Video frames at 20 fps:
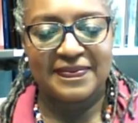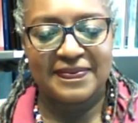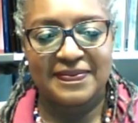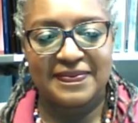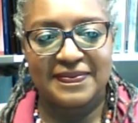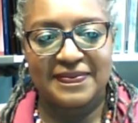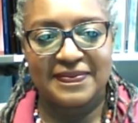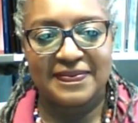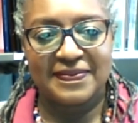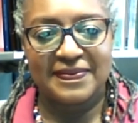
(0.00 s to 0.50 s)

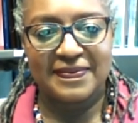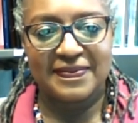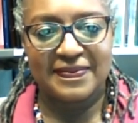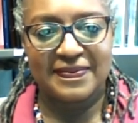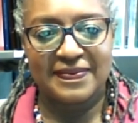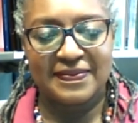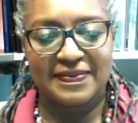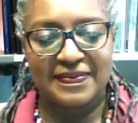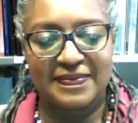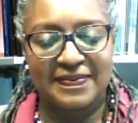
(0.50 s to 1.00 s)

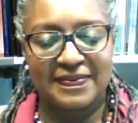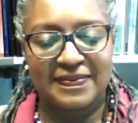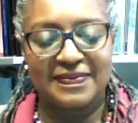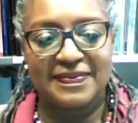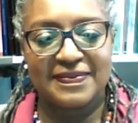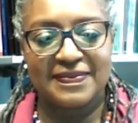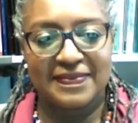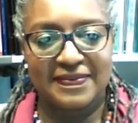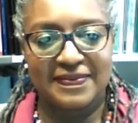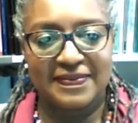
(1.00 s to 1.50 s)

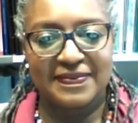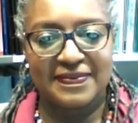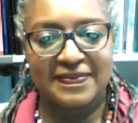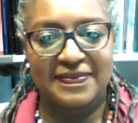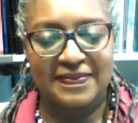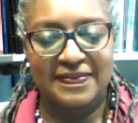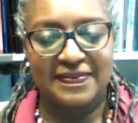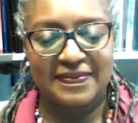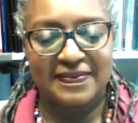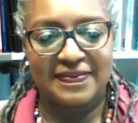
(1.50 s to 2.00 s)

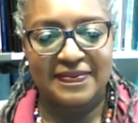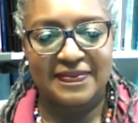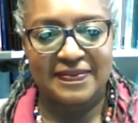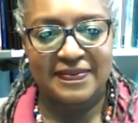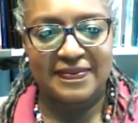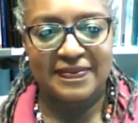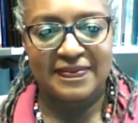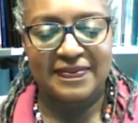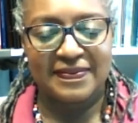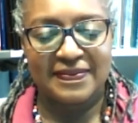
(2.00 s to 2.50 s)

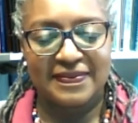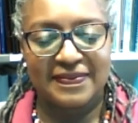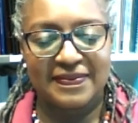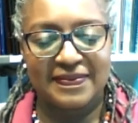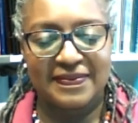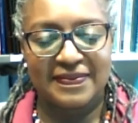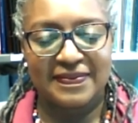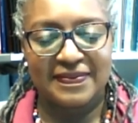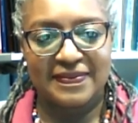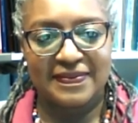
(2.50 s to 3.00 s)

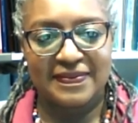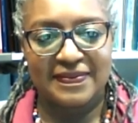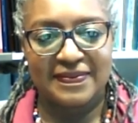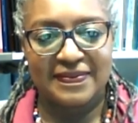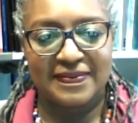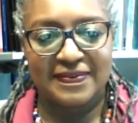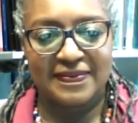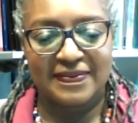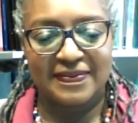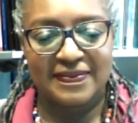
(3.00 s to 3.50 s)

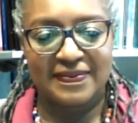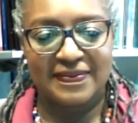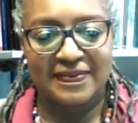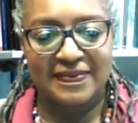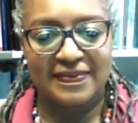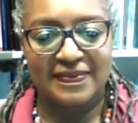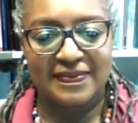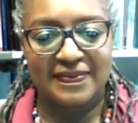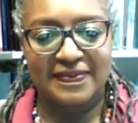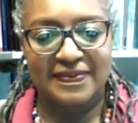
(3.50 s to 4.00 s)

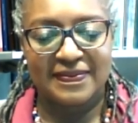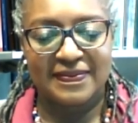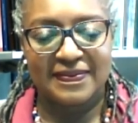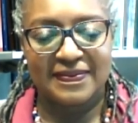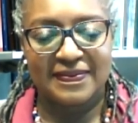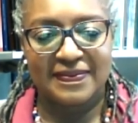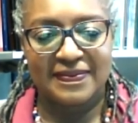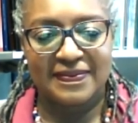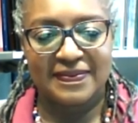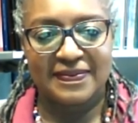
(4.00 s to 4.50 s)

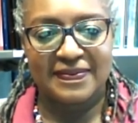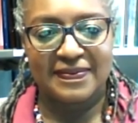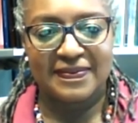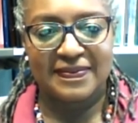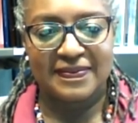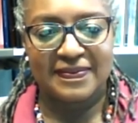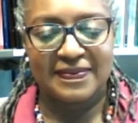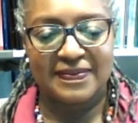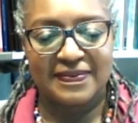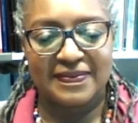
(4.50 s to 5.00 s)

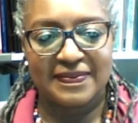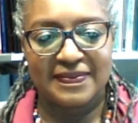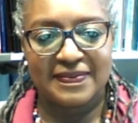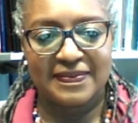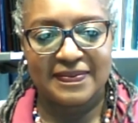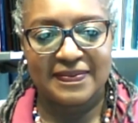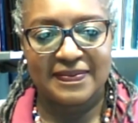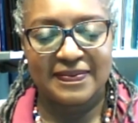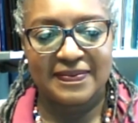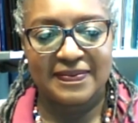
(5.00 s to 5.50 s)

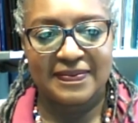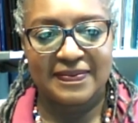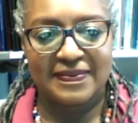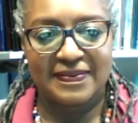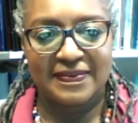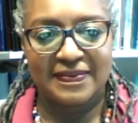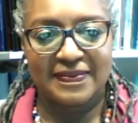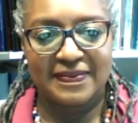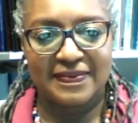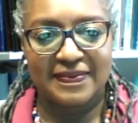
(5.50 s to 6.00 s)

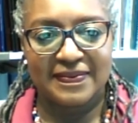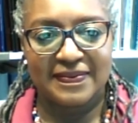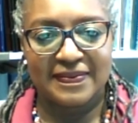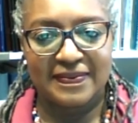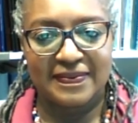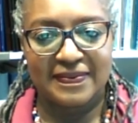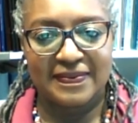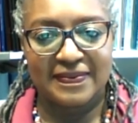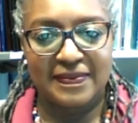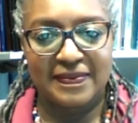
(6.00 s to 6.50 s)

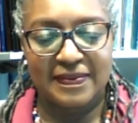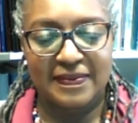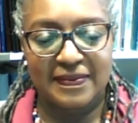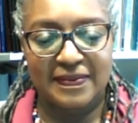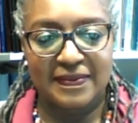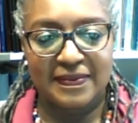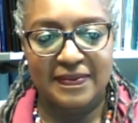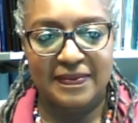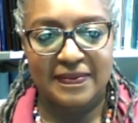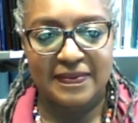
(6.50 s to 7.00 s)

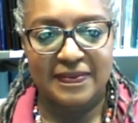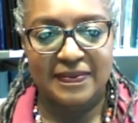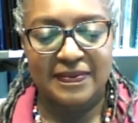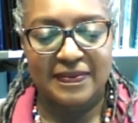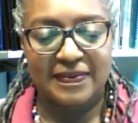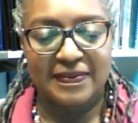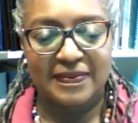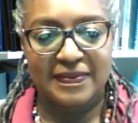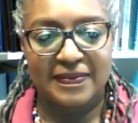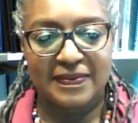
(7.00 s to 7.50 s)

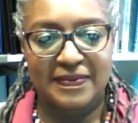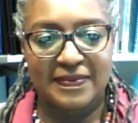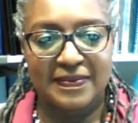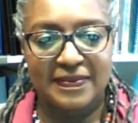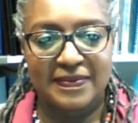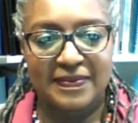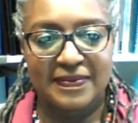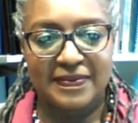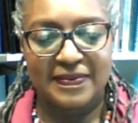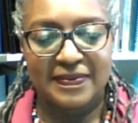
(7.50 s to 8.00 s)
(not speaking)